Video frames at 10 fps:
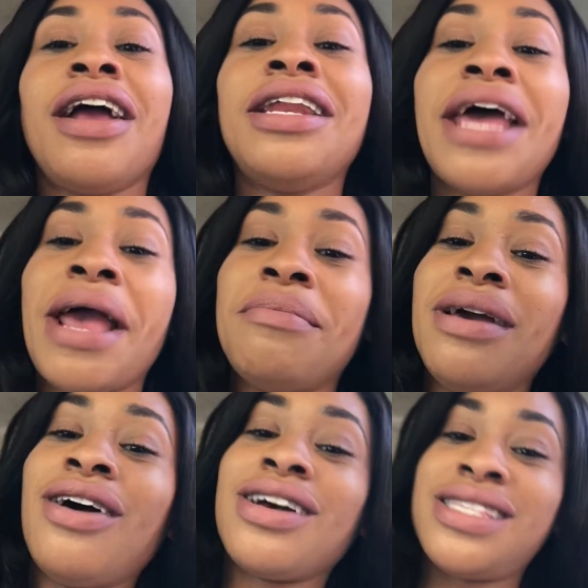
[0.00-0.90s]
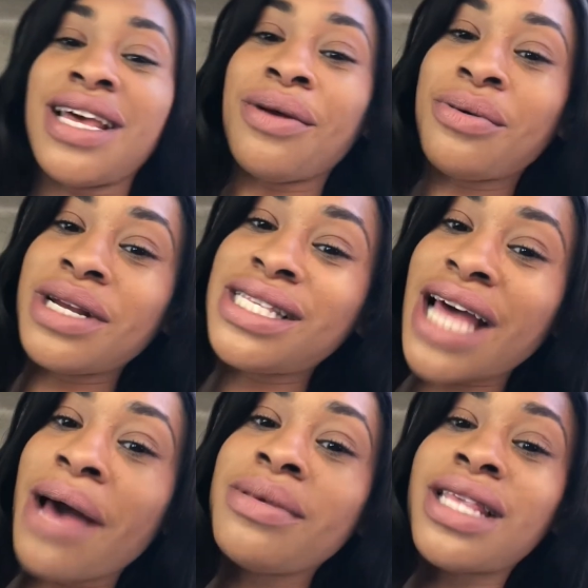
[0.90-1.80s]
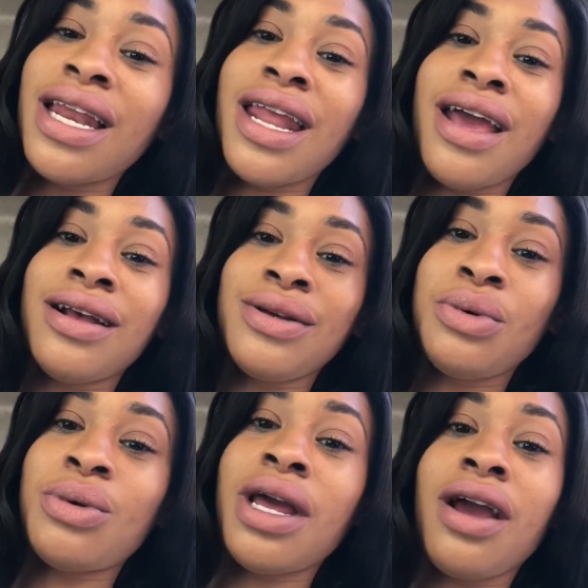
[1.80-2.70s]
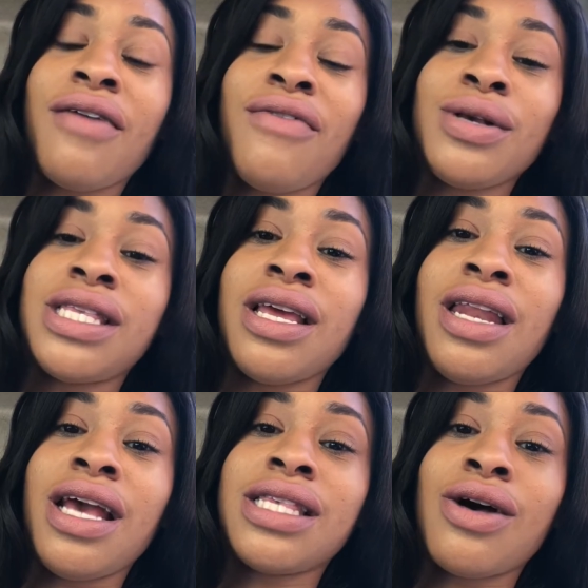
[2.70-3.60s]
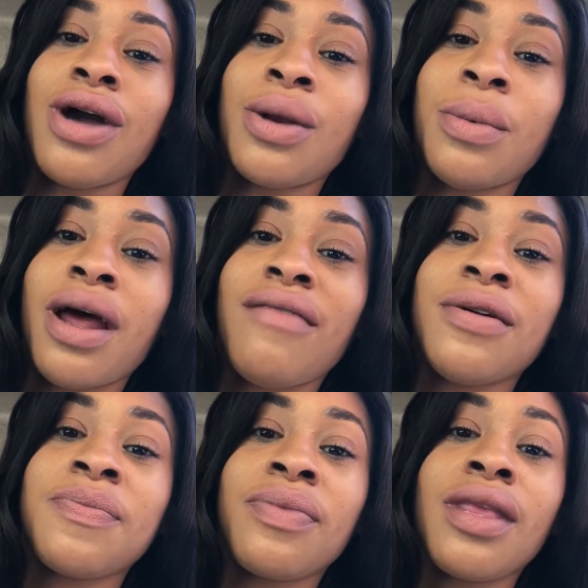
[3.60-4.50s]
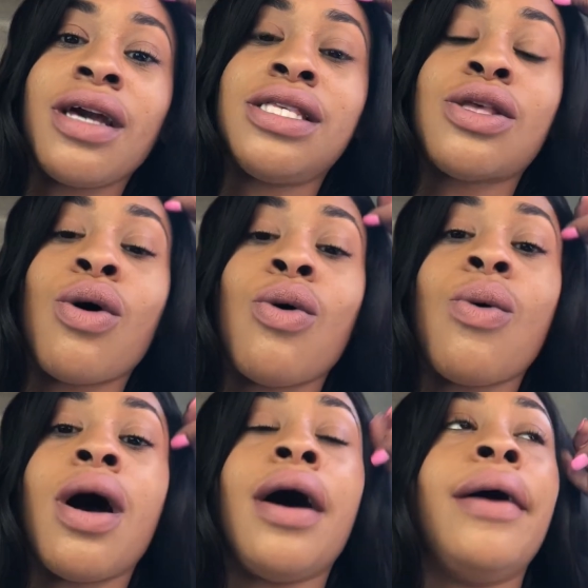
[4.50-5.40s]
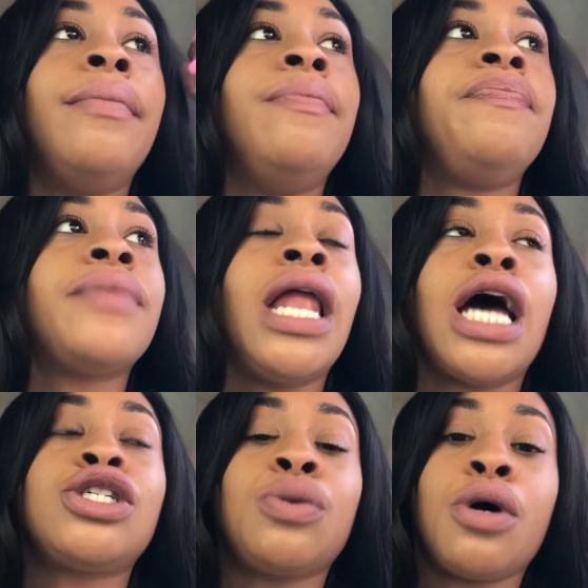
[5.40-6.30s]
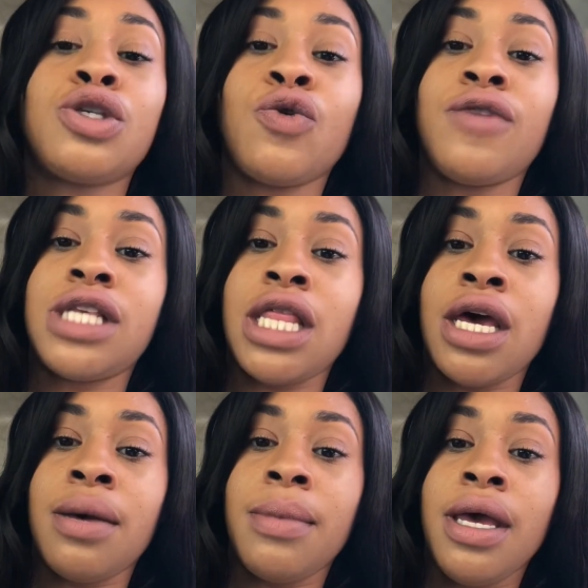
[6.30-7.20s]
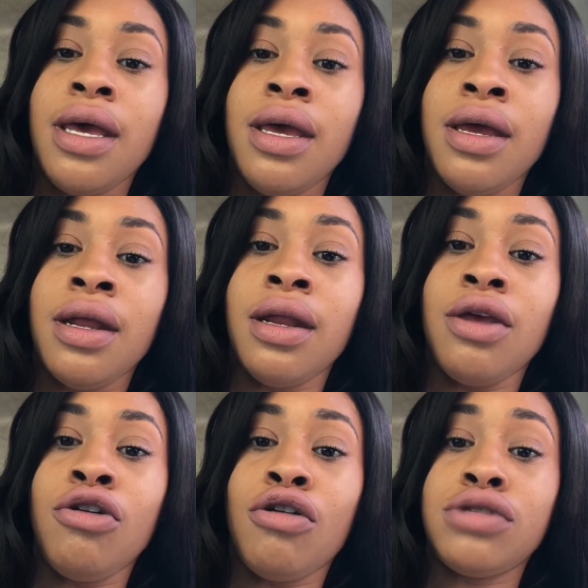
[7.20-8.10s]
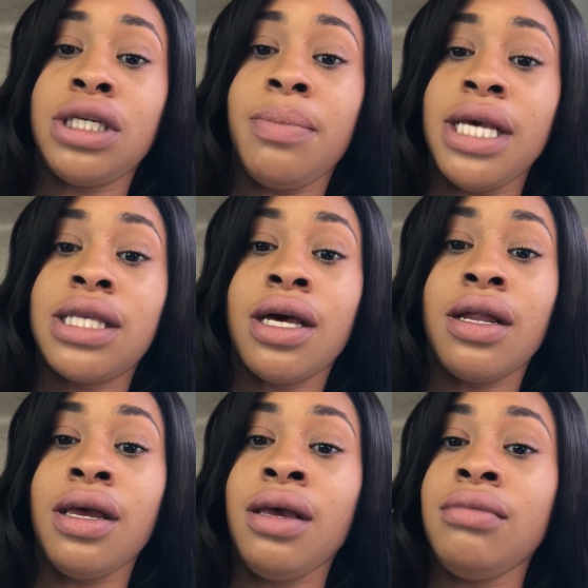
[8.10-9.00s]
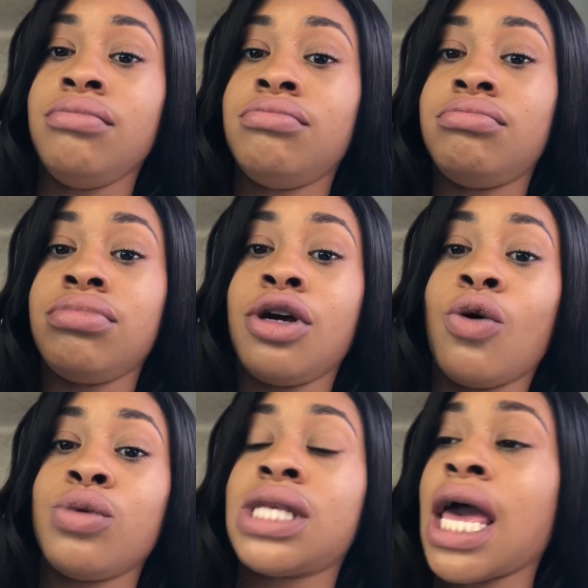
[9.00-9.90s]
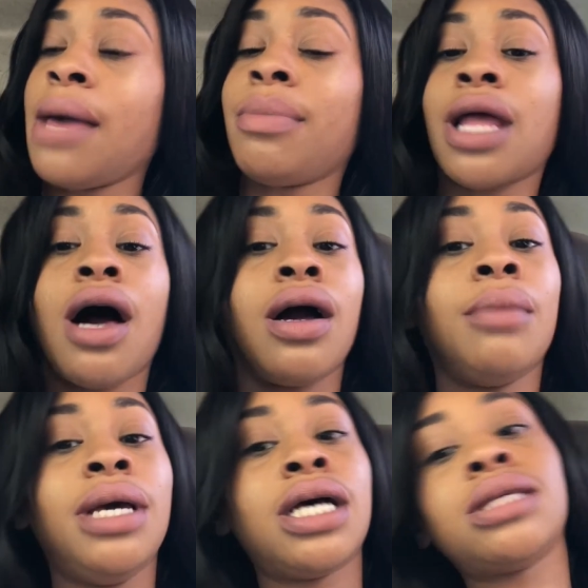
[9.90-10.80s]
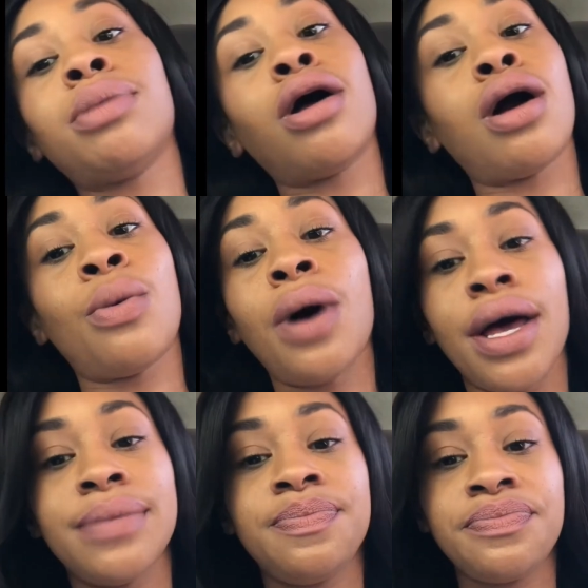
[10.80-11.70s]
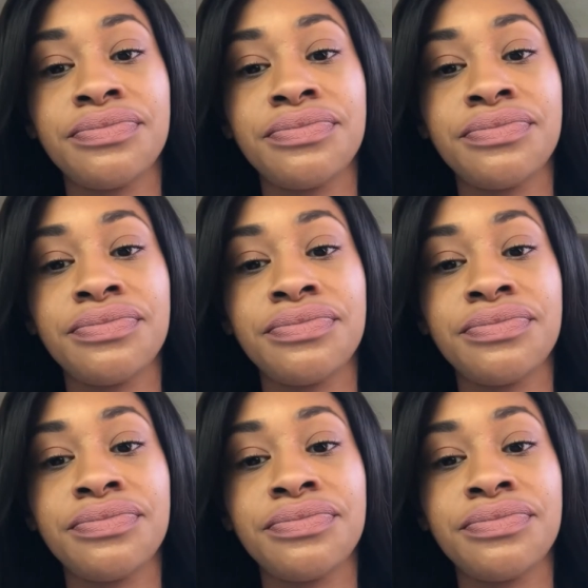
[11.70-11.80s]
and Damon are sitting on the steps and they're conversing, they're talking or whatever. So Electra walks over to them and she basically goes at Blanca because Blanca won.